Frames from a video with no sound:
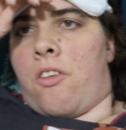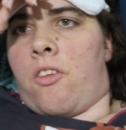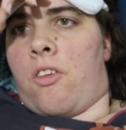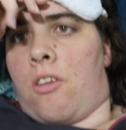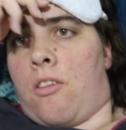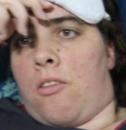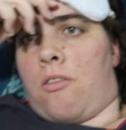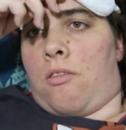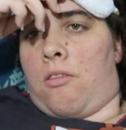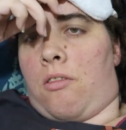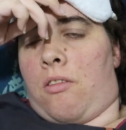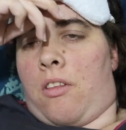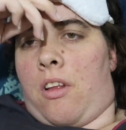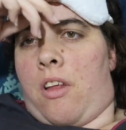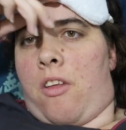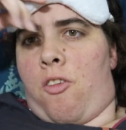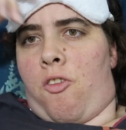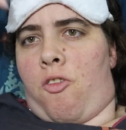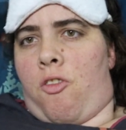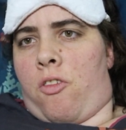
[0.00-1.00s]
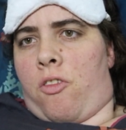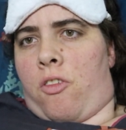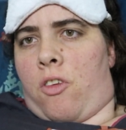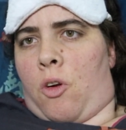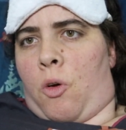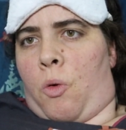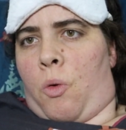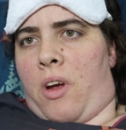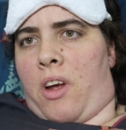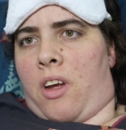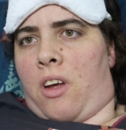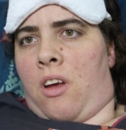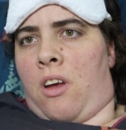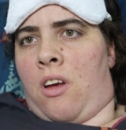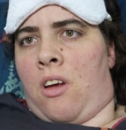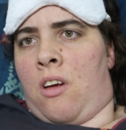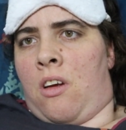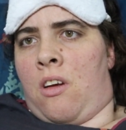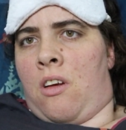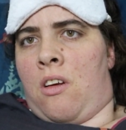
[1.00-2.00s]
So this is just a
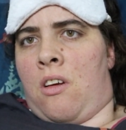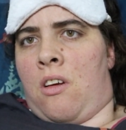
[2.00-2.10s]
quick